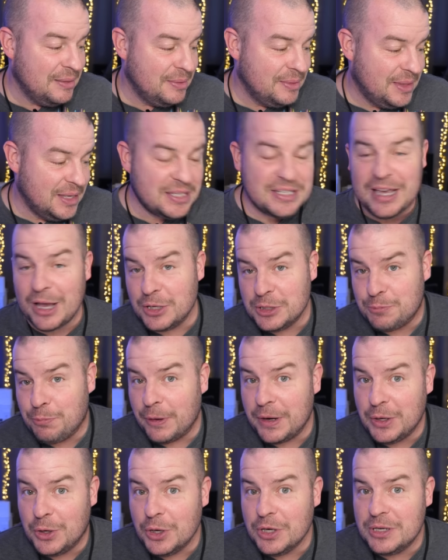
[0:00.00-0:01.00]
this sounds
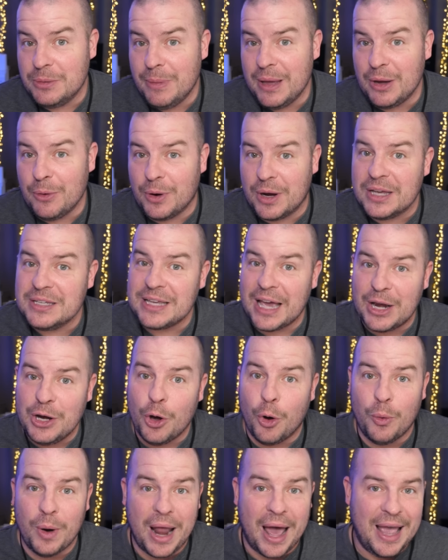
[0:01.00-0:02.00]
pretty good to me because I
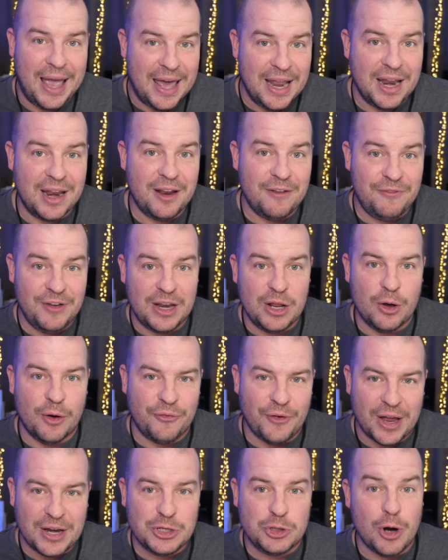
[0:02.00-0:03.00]
know when I edit a video,
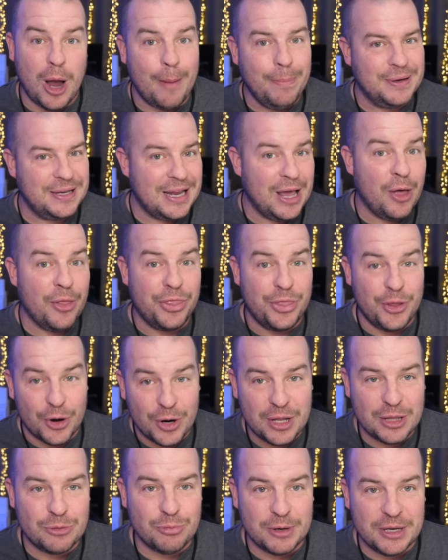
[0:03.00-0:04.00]
if I drop it down
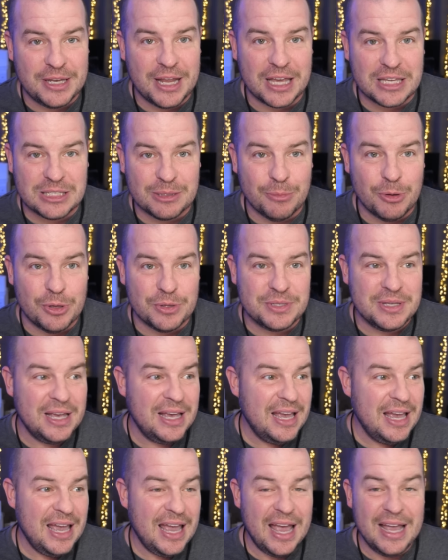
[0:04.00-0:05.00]
33 decibels,
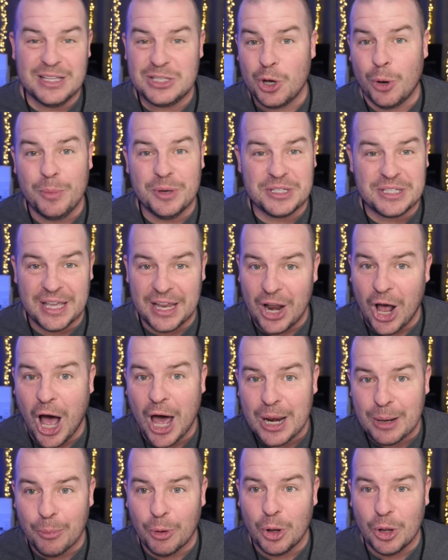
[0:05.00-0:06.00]
it's almost
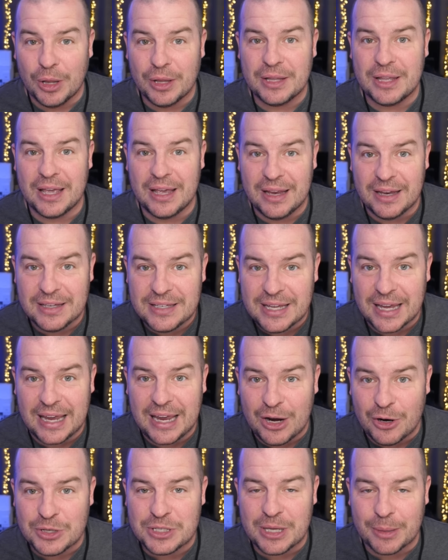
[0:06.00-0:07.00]
inaudible to
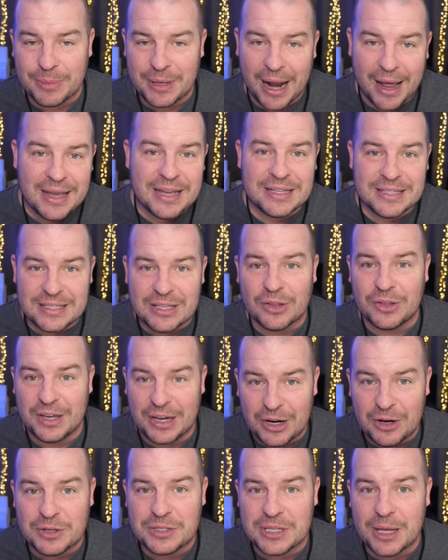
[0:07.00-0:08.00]
hear something. I can still
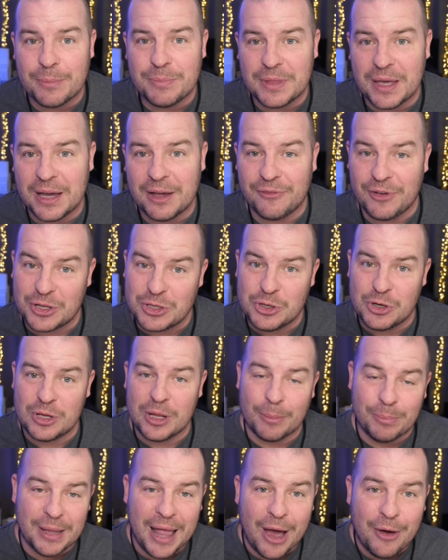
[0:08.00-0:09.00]
hear something if I turn it
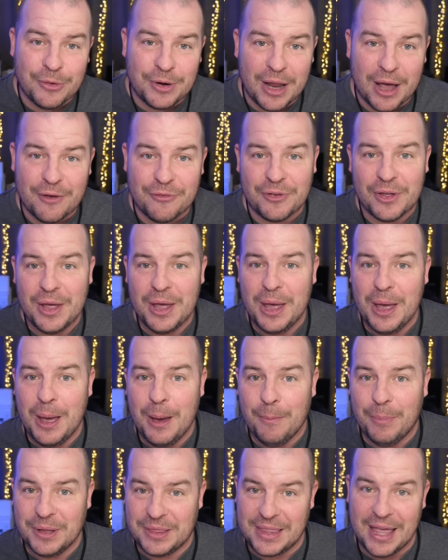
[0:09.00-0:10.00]
up loud enough,
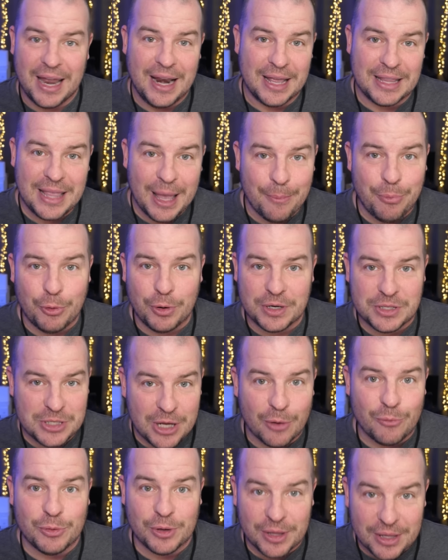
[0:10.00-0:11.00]
but then at that point, it's
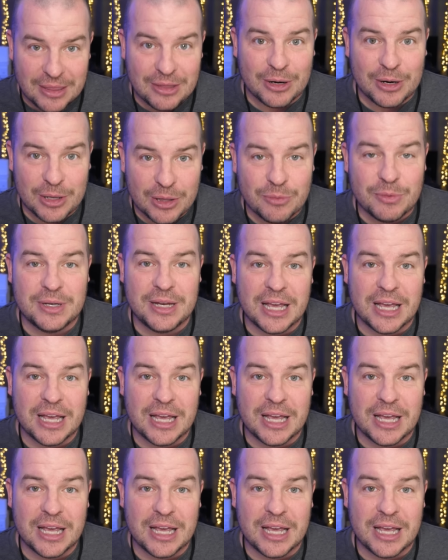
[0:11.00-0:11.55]
not really 33